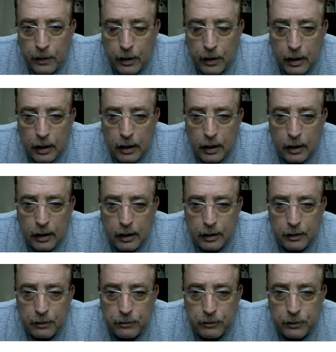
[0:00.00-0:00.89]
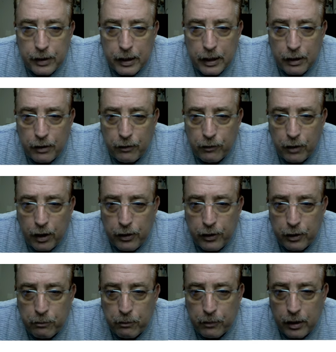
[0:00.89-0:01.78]

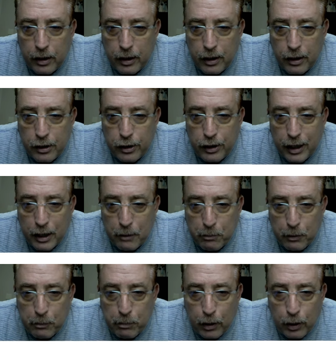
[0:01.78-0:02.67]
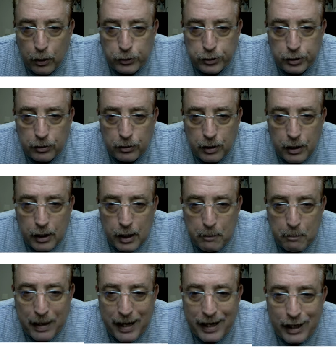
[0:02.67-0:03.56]
You can get a proposal.
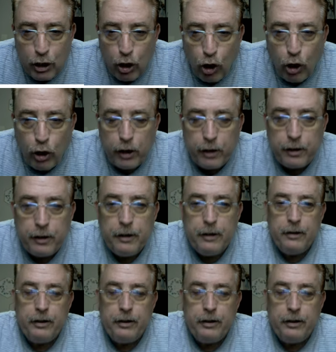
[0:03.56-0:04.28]
Medicard.